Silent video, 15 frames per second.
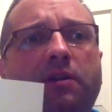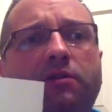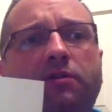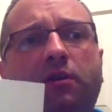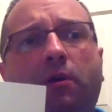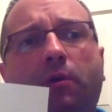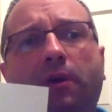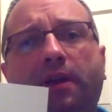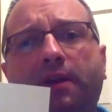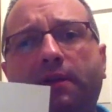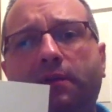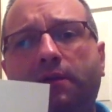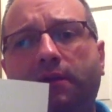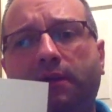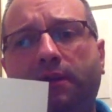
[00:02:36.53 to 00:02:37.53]
so
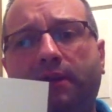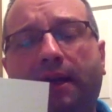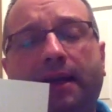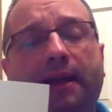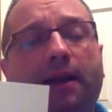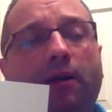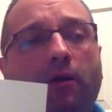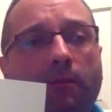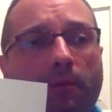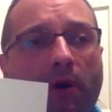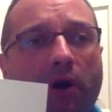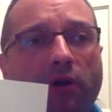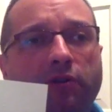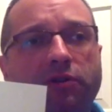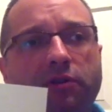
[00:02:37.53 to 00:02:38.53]
in the dialog
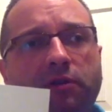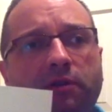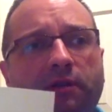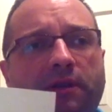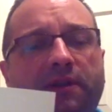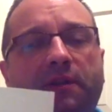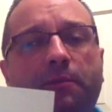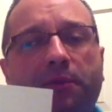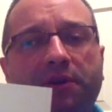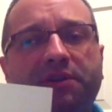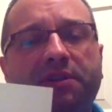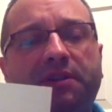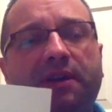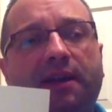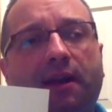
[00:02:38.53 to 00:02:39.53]
box, in the
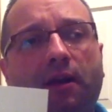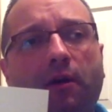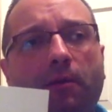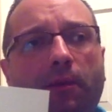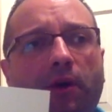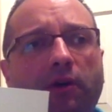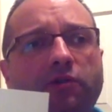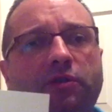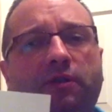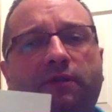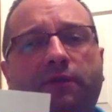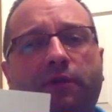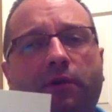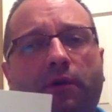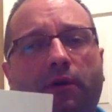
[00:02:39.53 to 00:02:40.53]
printing dialog box
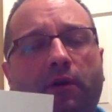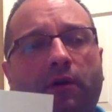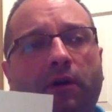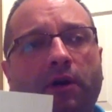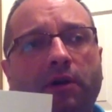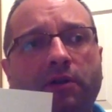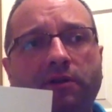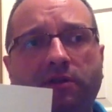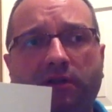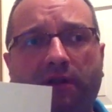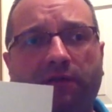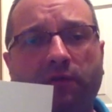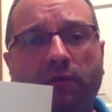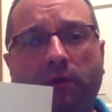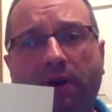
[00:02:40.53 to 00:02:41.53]
of your
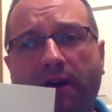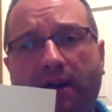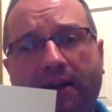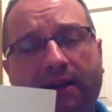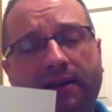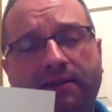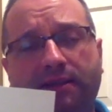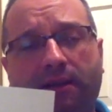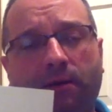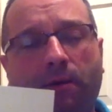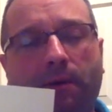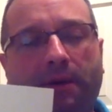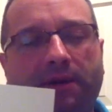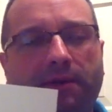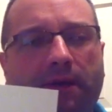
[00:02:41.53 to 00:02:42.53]
software, I guess
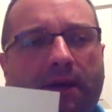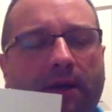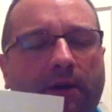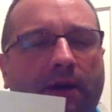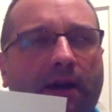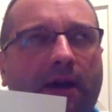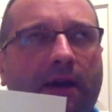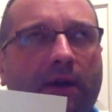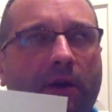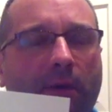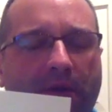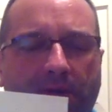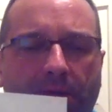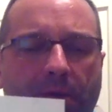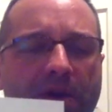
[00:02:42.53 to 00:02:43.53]

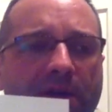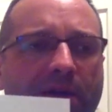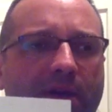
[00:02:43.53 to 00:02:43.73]
Acrobat Reader